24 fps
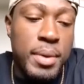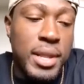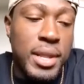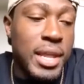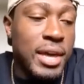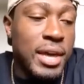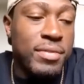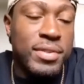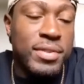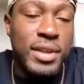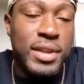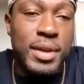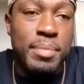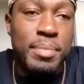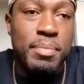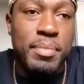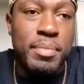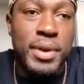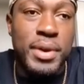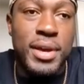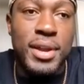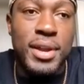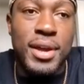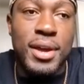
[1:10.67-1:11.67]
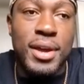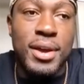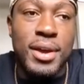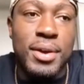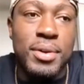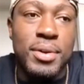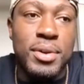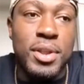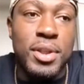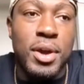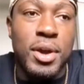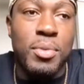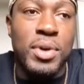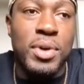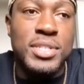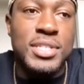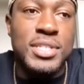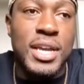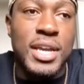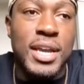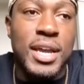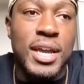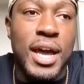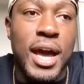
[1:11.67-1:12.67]
I loved it, but
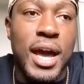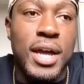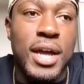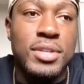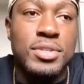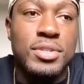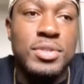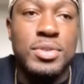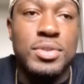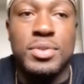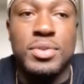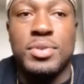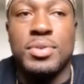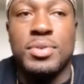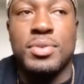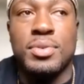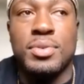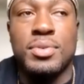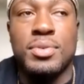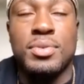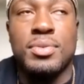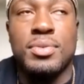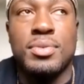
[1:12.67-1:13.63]
once I got to